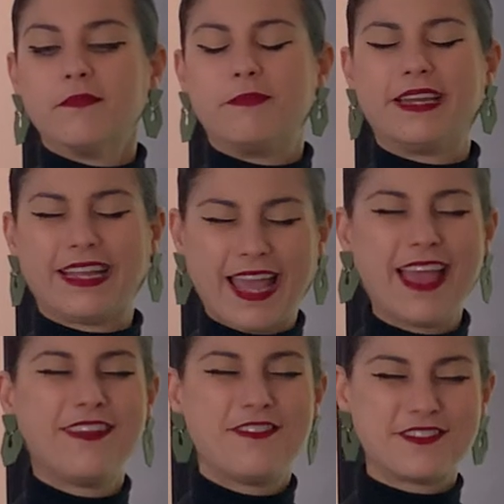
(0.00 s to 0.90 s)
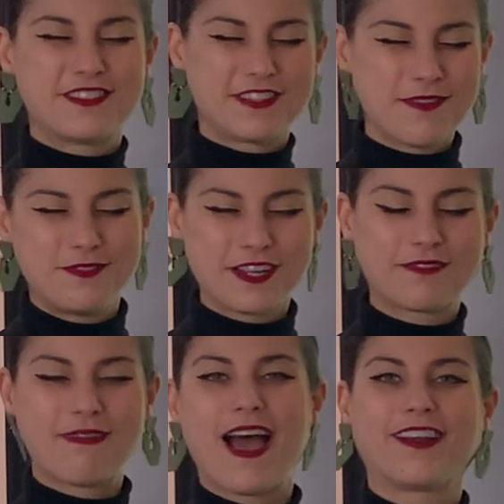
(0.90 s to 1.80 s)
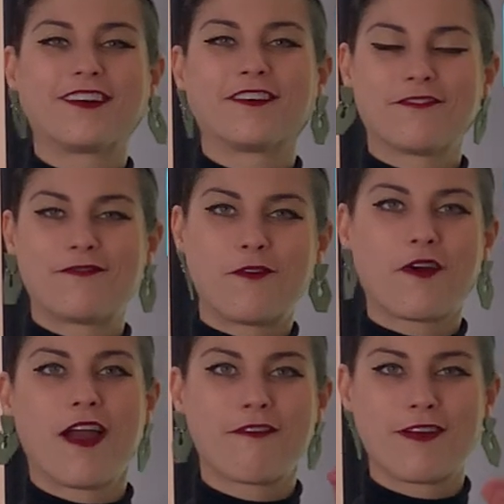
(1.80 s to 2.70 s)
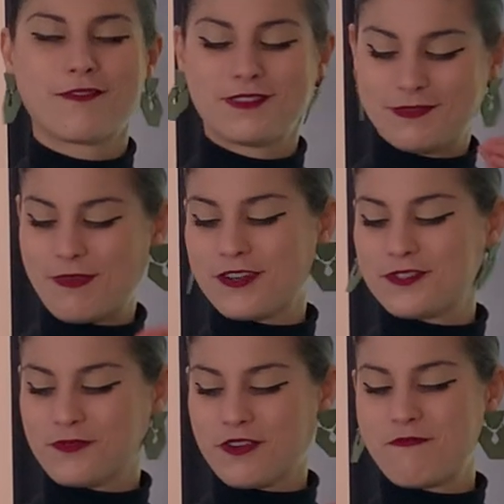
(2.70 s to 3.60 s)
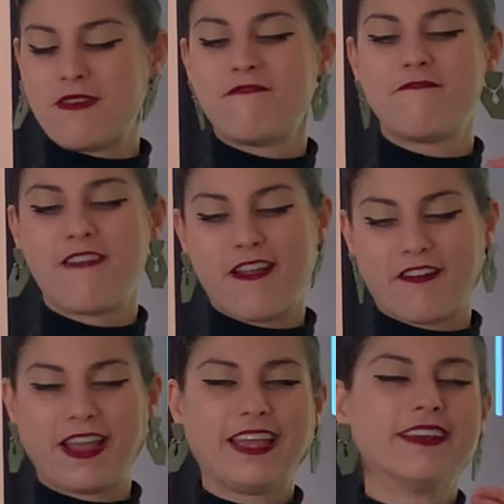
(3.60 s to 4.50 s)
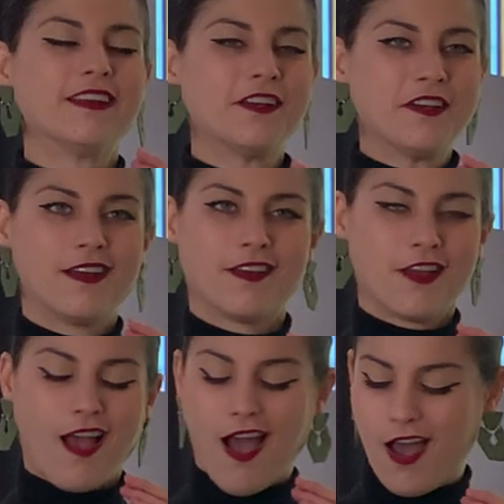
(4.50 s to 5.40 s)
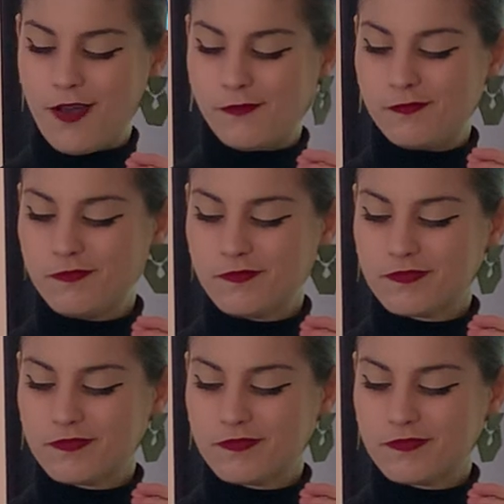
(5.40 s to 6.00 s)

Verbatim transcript: But again, the subject matter for Hieronymus Bosch would have been very um,